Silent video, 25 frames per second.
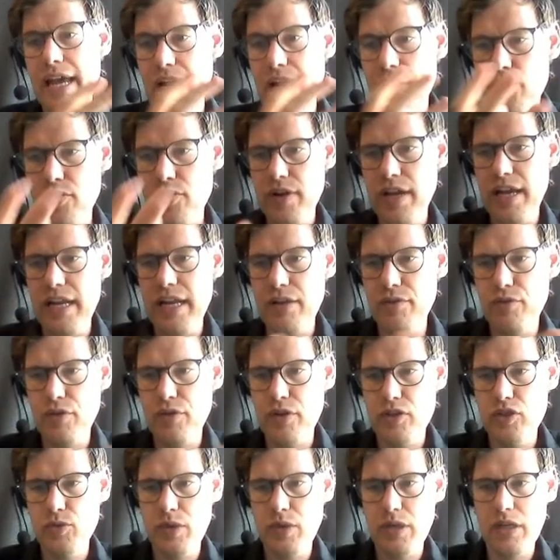creating
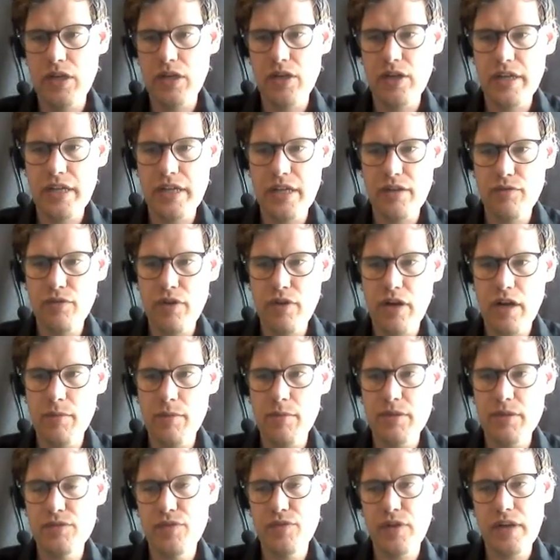virtual learning
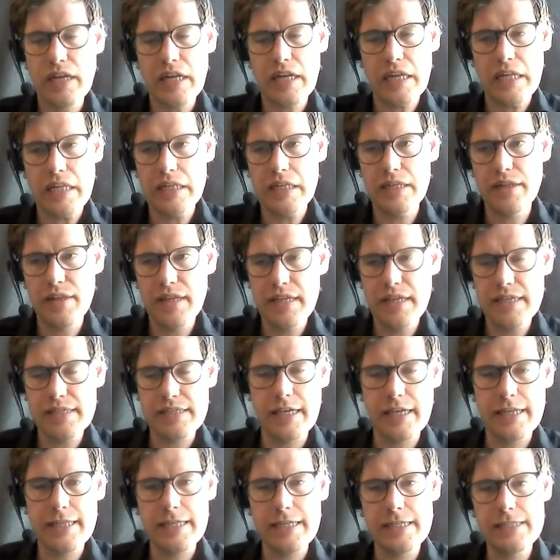environments for CLIL, things
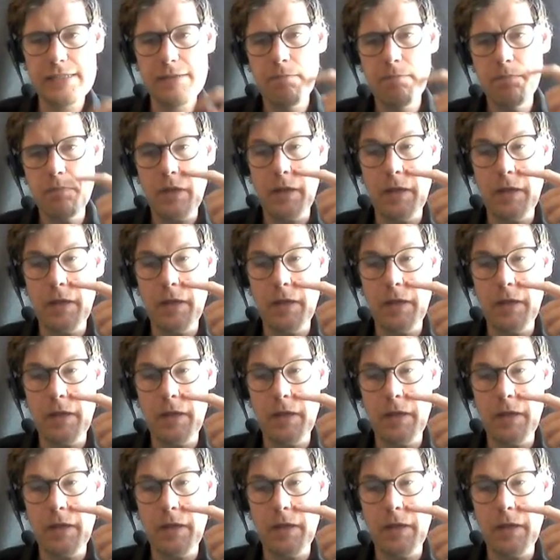like this.